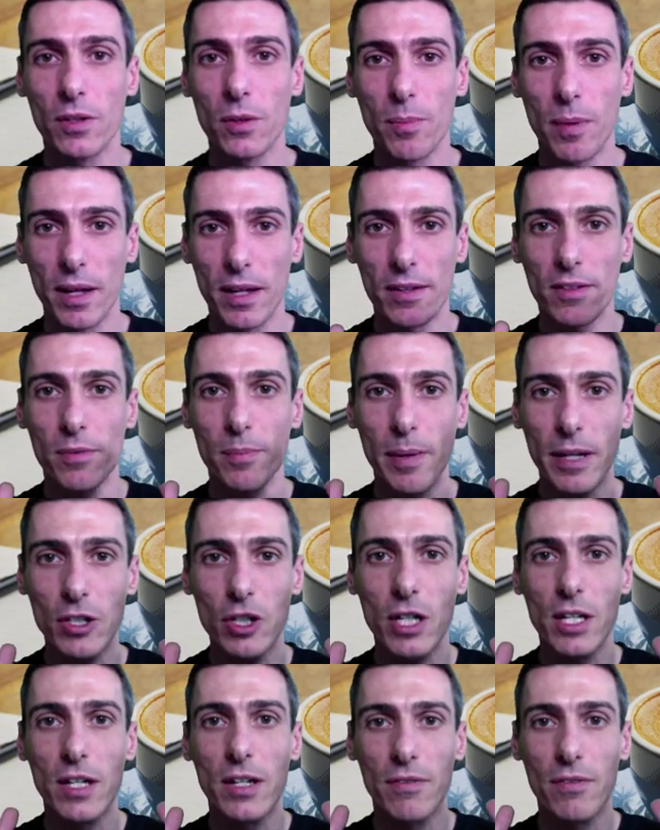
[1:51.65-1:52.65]
but
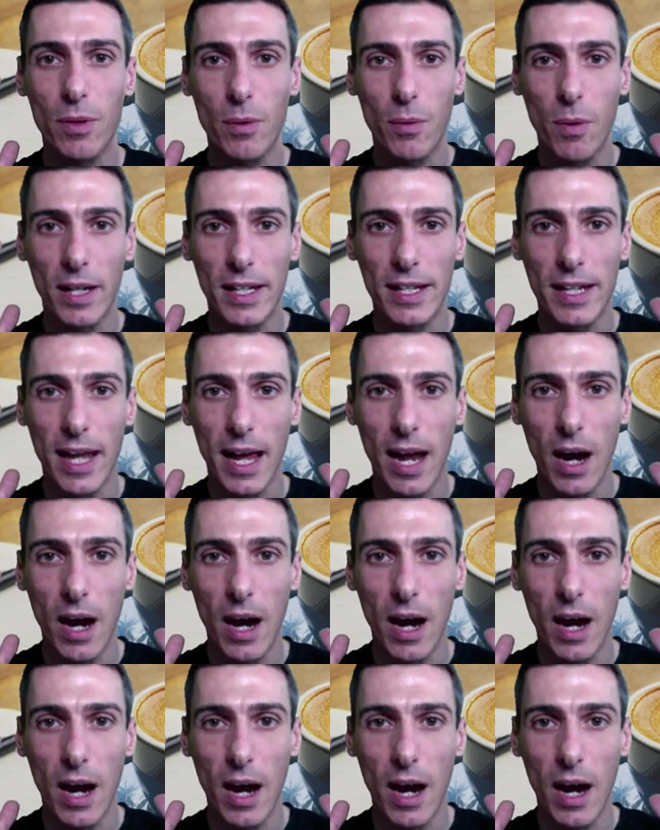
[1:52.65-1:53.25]
especially if we want to get